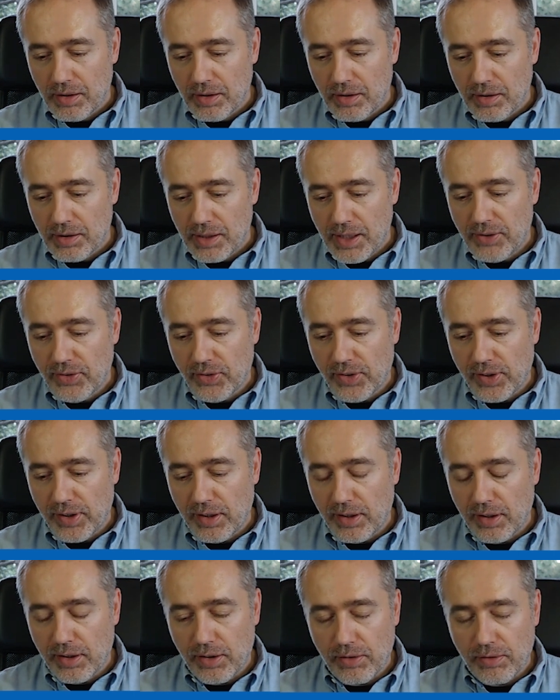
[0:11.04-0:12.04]
let's
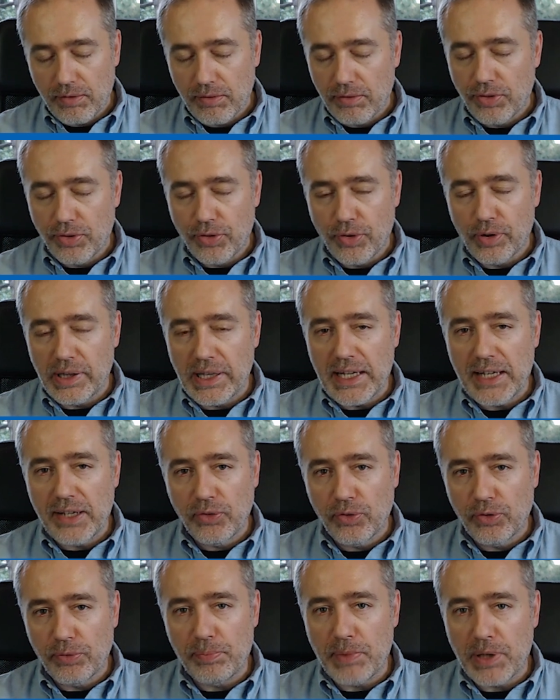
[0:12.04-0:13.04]
take the
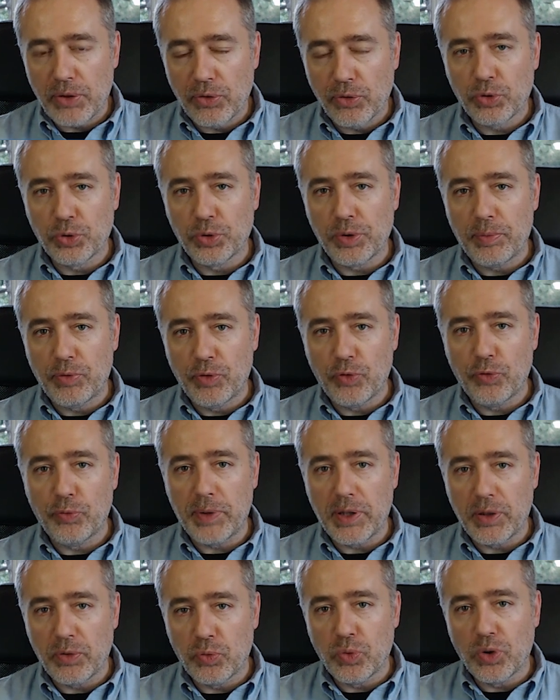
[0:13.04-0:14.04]
latest manuscript you've
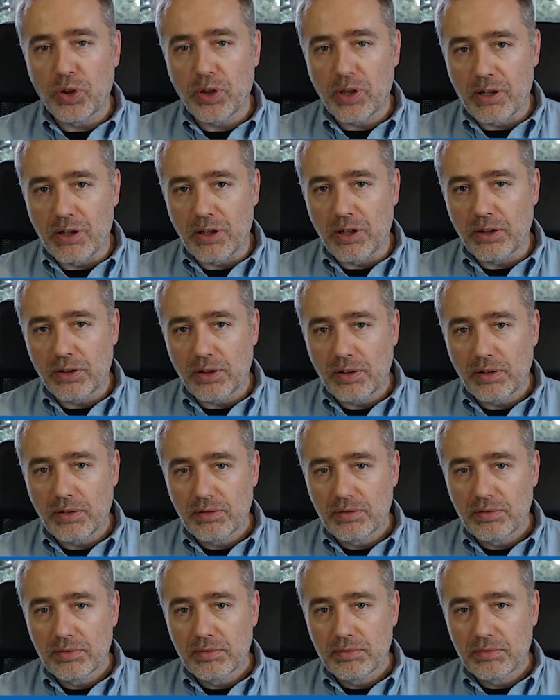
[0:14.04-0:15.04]
been working on.
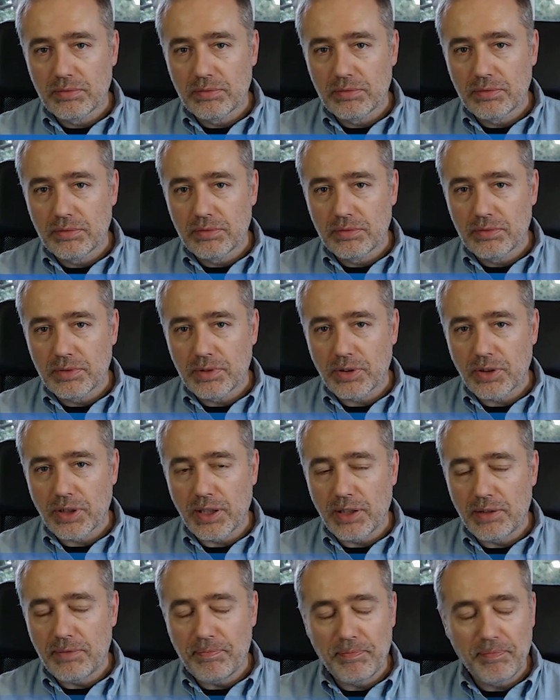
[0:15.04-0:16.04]

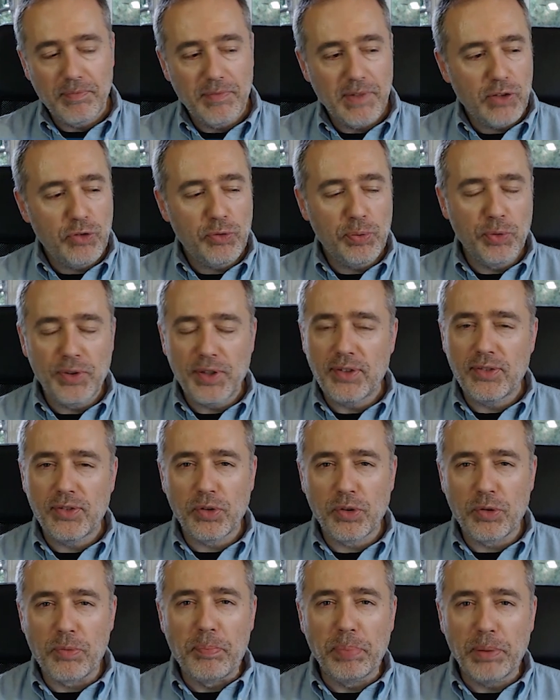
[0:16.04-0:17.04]
Okay, let's suppose it's a
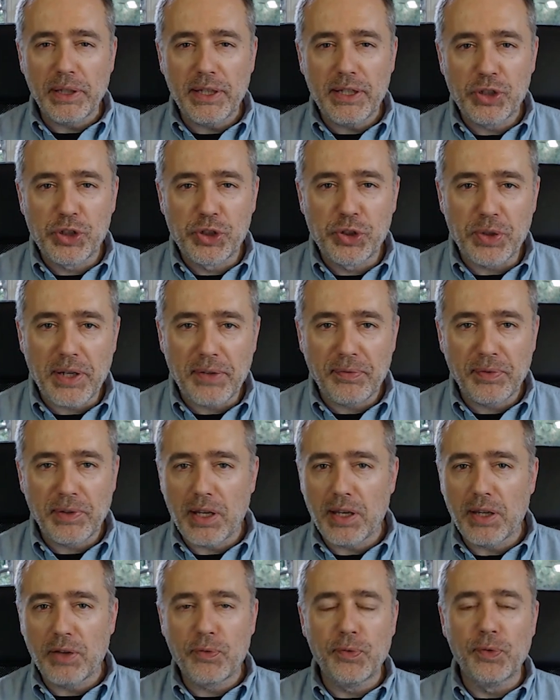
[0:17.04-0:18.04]
complete draft,
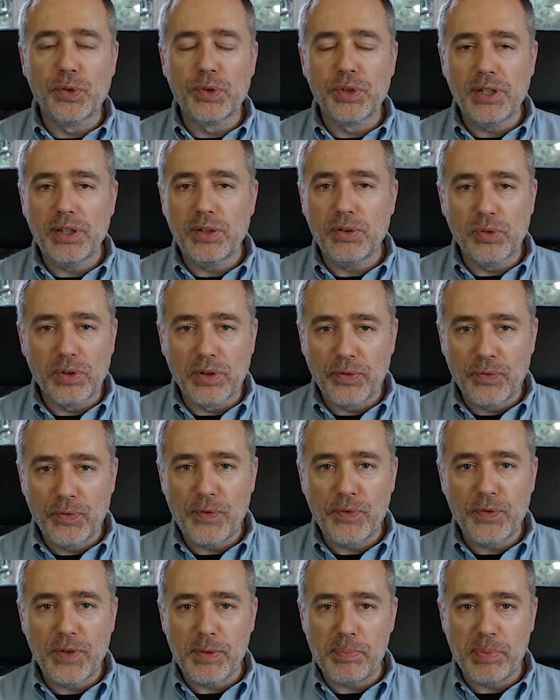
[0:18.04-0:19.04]
like 40 or
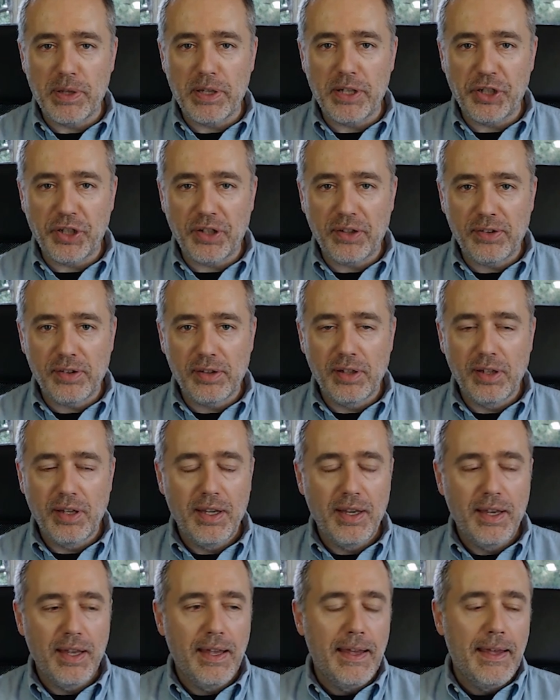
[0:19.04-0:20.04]
50 pages.
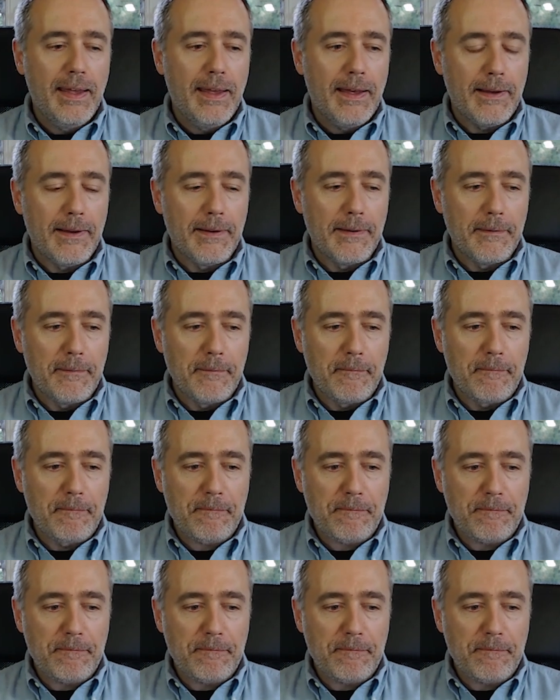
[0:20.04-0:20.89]
Um,